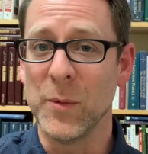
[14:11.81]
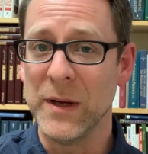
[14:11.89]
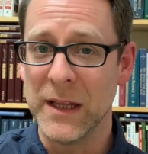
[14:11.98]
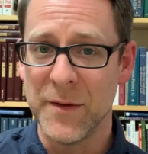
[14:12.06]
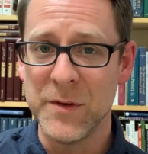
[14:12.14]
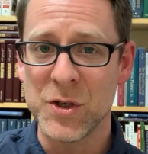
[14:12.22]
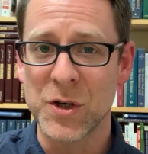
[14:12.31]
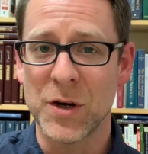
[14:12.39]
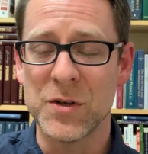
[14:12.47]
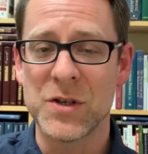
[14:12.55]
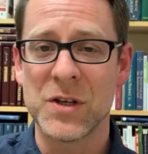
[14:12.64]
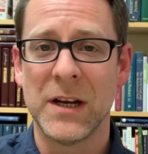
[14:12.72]
We love you,
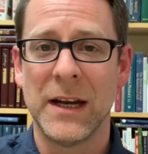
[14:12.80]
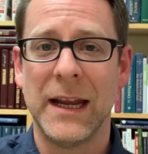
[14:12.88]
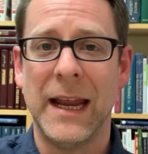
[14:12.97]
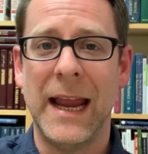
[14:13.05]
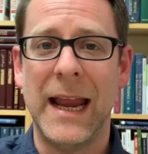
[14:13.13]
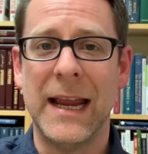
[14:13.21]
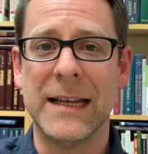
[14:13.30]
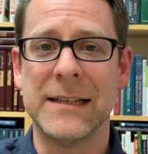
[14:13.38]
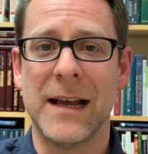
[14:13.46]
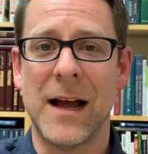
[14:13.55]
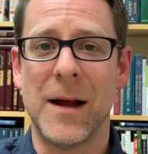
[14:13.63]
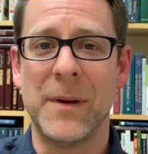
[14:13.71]
church, and
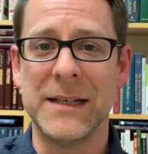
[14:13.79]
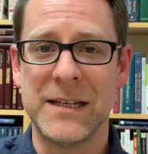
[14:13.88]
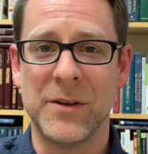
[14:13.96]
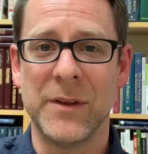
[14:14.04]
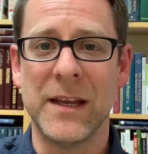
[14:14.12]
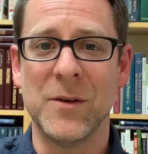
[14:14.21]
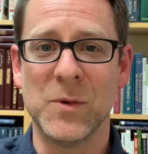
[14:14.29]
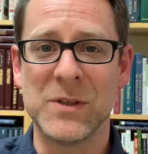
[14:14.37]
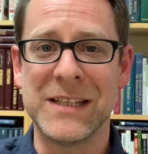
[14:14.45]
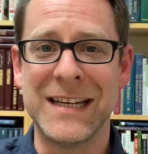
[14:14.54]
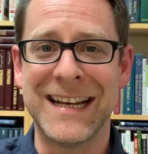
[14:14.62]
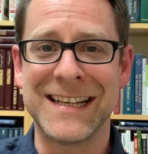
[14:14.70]
until then, we'll
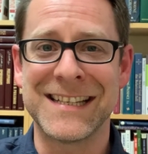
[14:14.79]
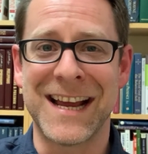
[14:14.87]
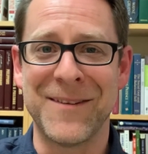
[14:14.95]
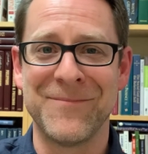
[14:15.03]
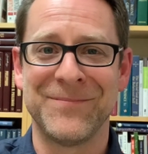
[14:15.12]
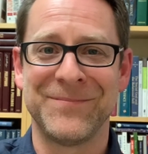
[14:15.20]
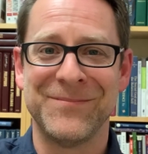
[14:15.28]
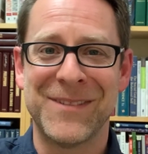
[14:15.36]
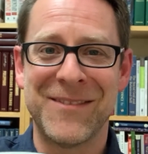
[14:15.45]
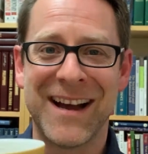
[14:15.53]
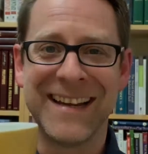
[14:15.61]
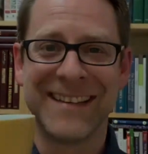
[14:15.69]
see you next time.
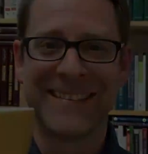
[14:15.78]
Bye-bye.